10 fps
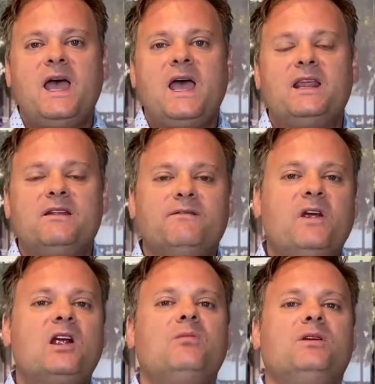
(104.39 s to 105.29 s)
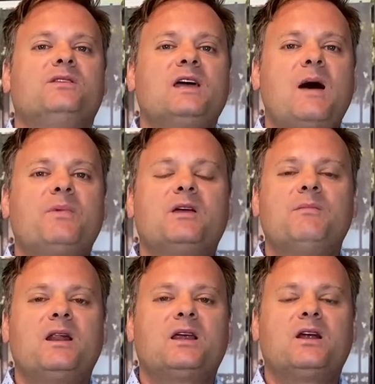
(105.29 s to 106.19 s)
and invariably the topic of
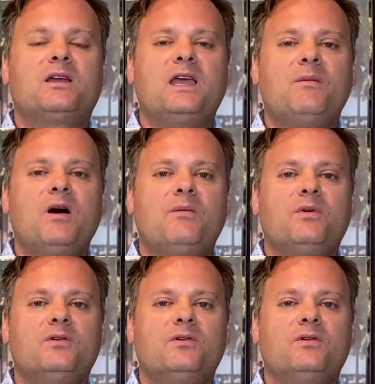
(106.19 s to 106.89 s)
Medicare came up.